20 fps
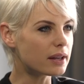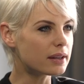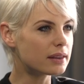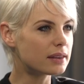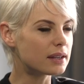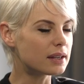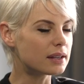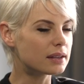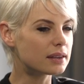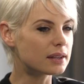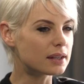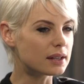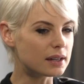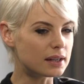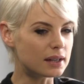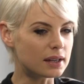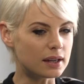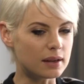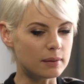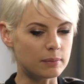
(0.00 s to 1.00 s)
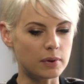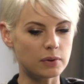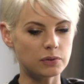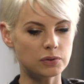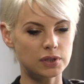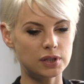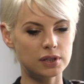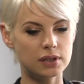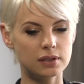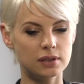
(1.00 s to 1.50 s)
I think that I
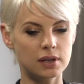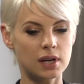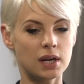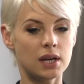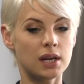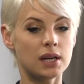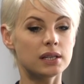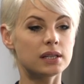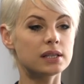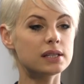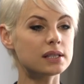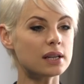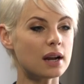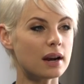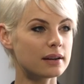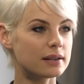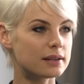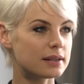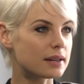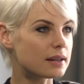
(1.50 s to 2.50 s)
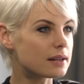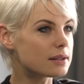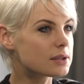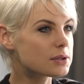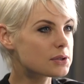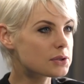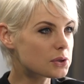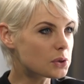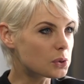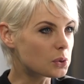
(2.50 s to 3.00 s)
was just starting to get into
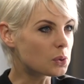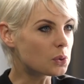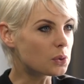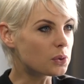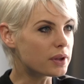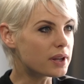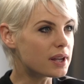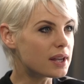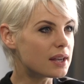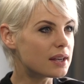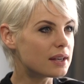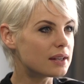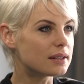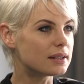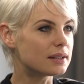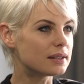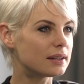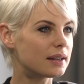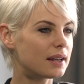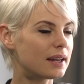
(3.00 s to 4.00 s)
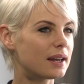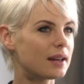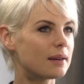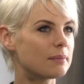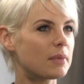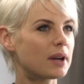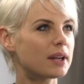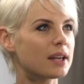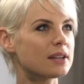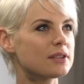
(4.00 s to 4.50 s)
school then,
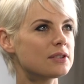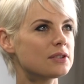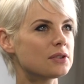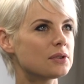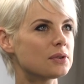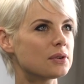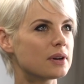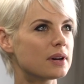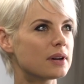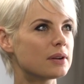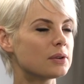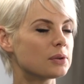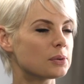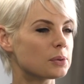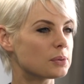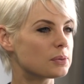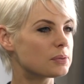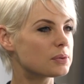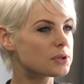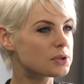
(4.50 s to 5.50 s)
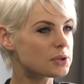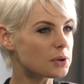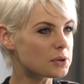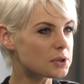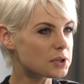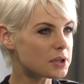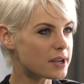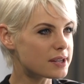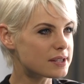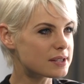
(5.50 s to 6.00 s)
and I guess you're
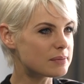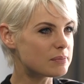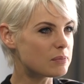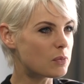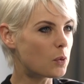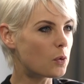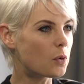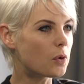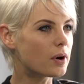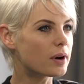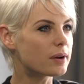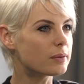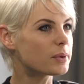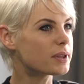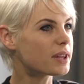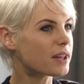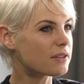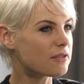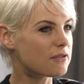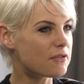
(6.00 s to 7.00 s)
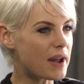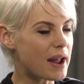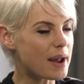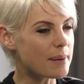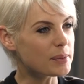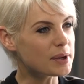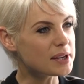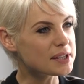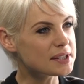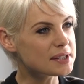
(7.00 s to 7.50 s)
socialising more and with other
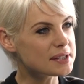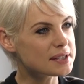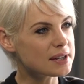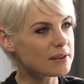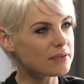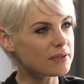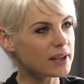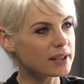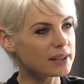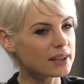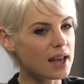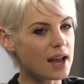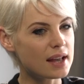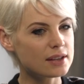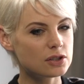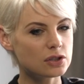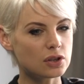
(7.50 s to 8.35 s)
families and stuff like that.